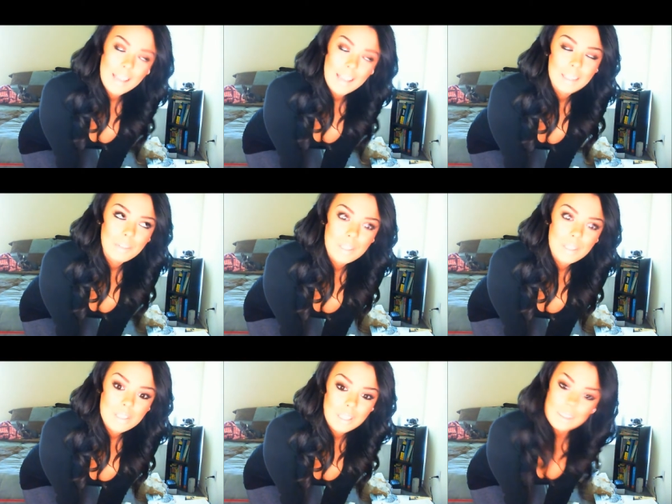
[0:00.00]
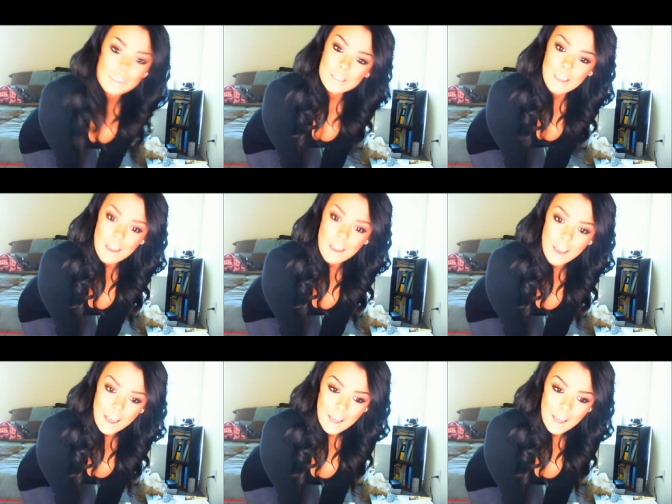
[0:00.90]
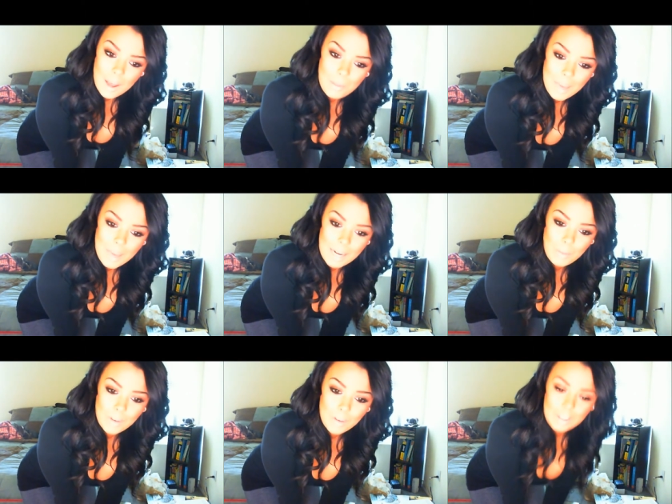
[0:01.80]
love these things. Um, and I'm wearing